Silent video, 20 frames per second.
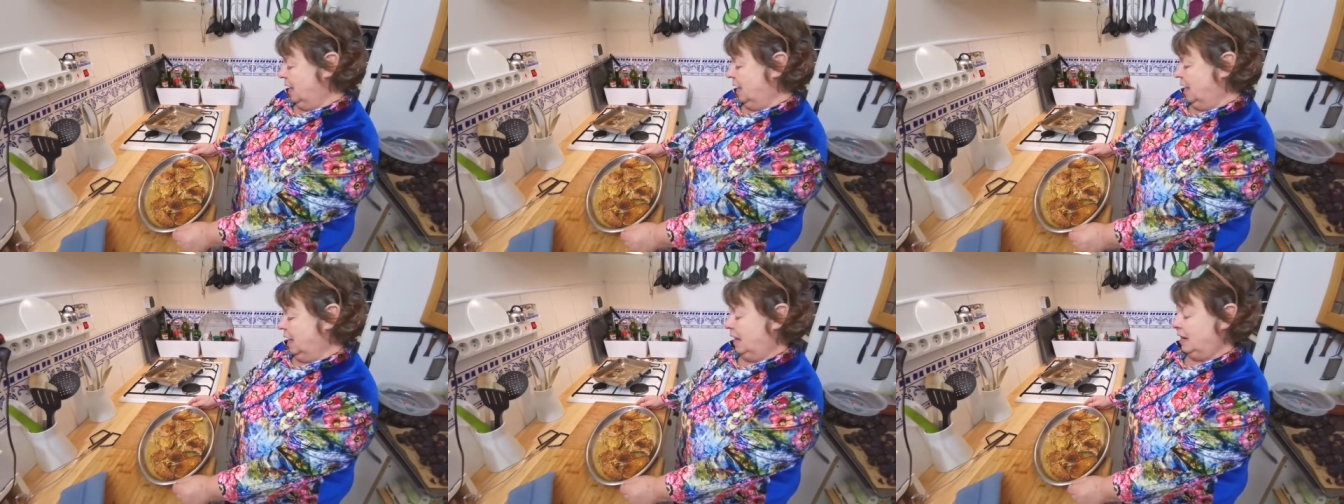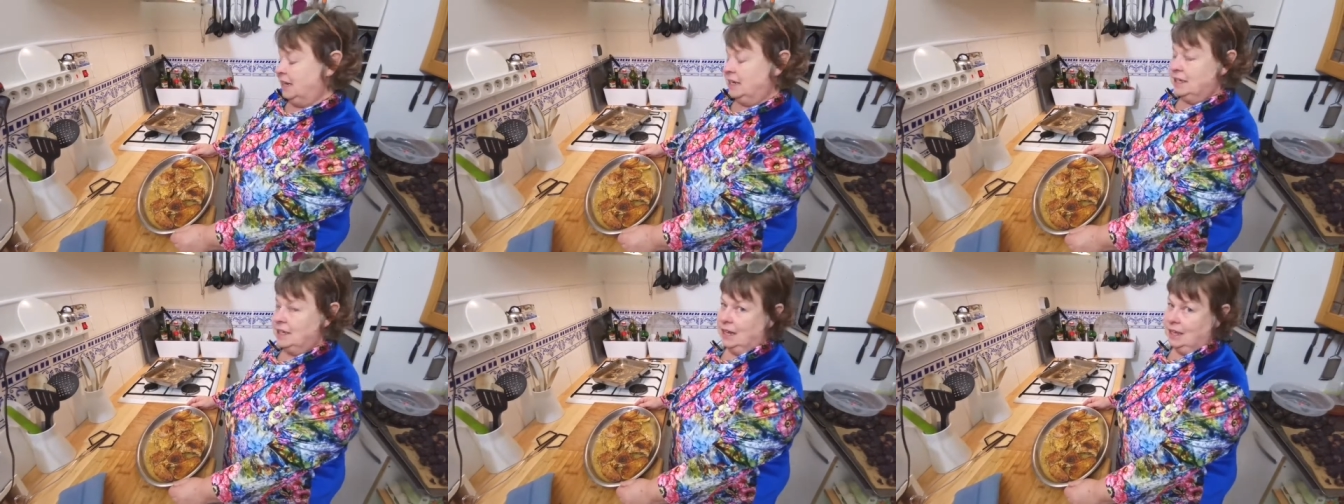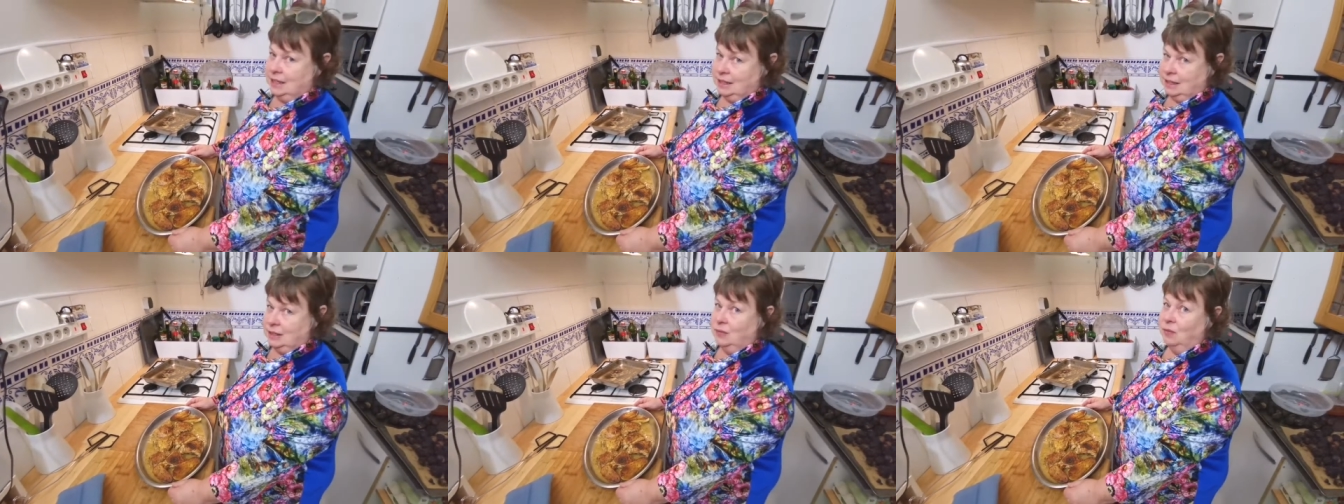And it
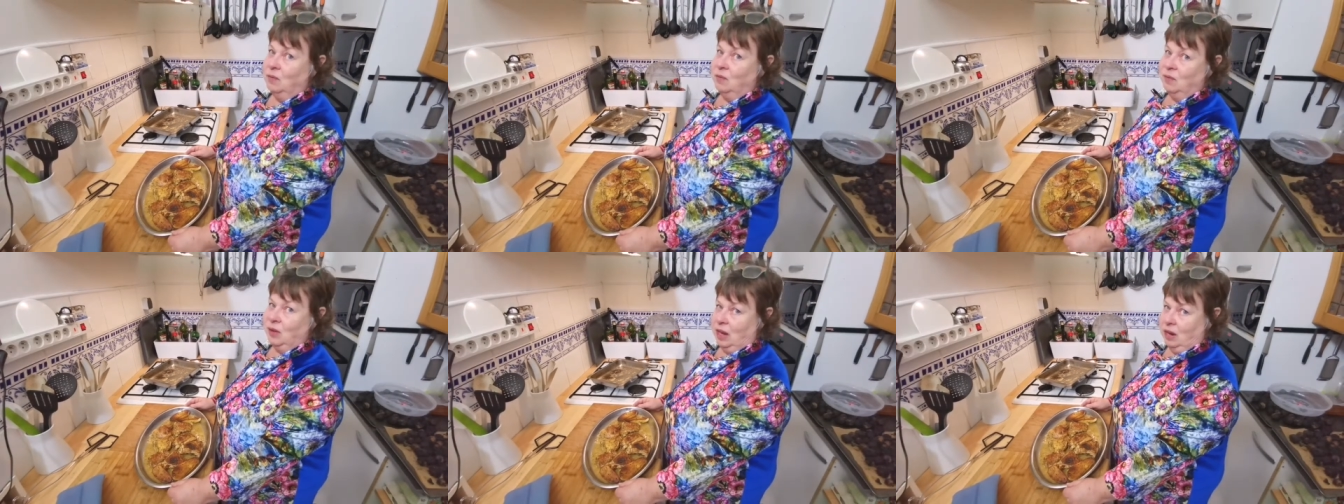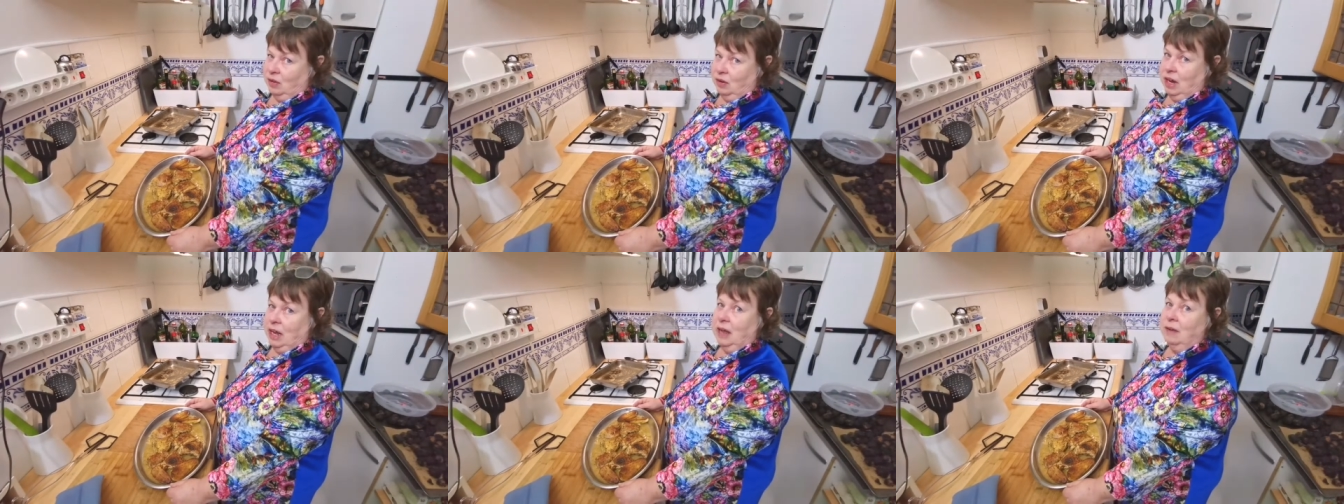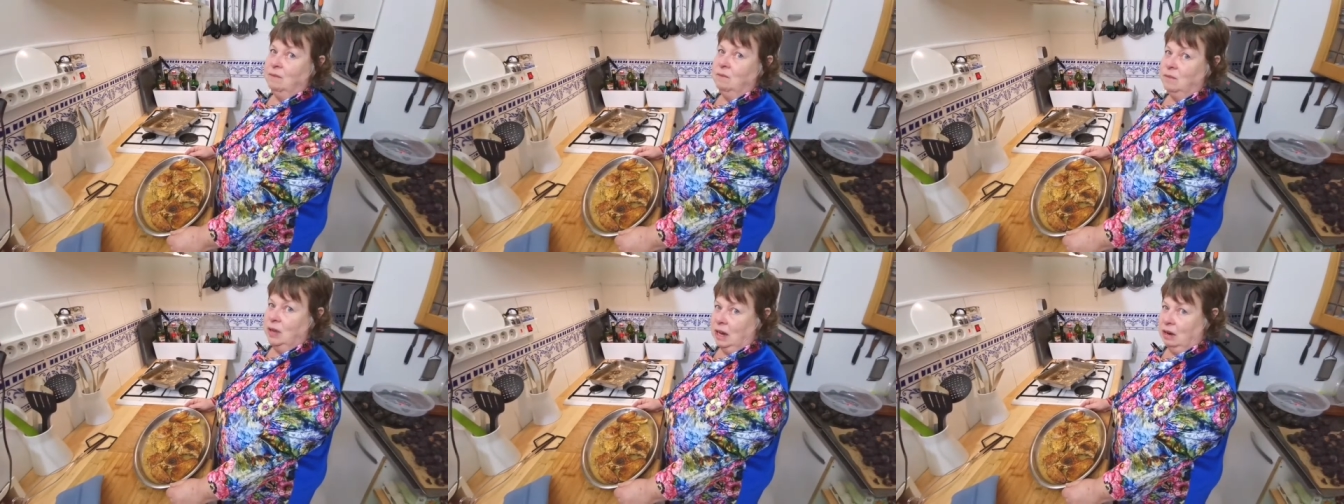tastes
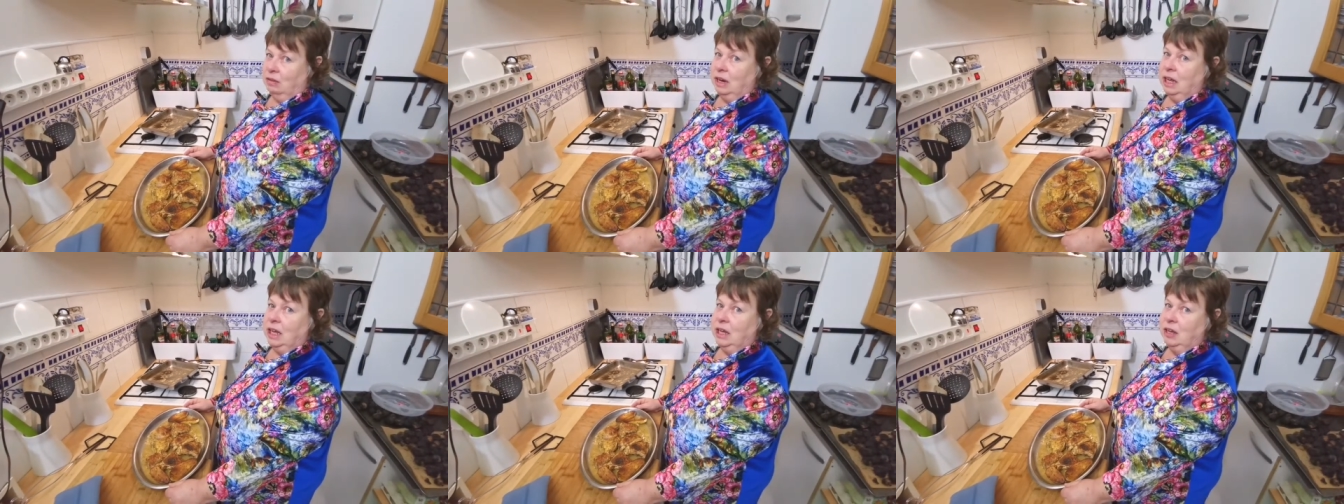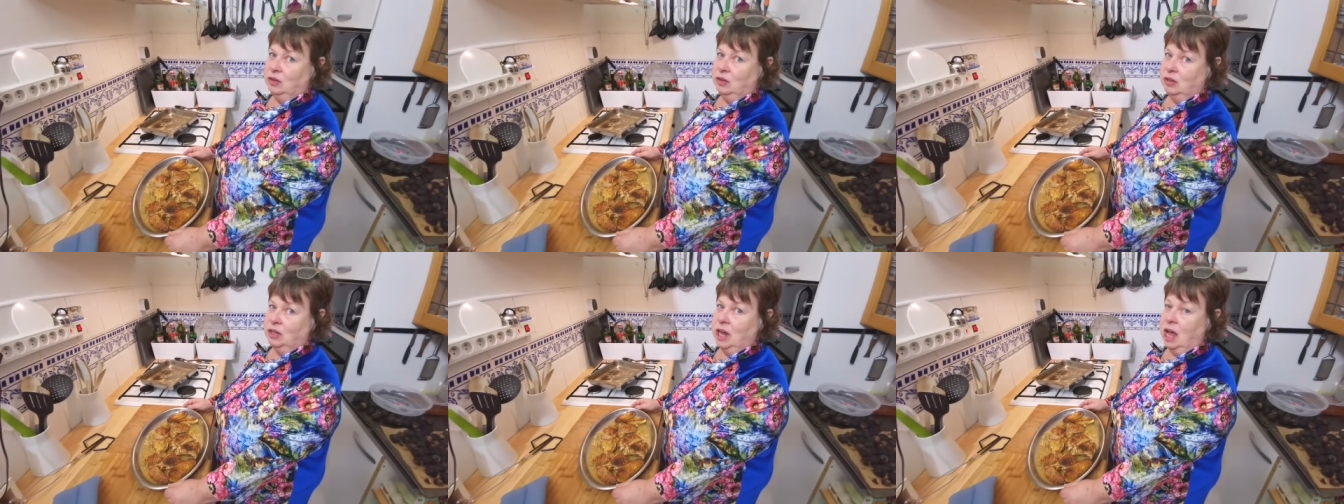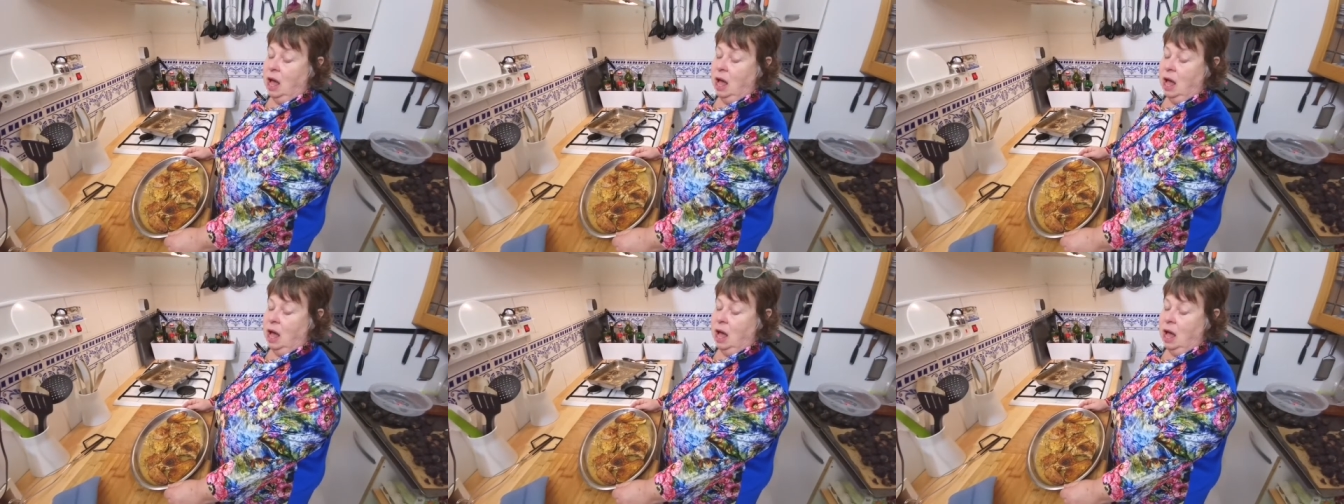very, very good.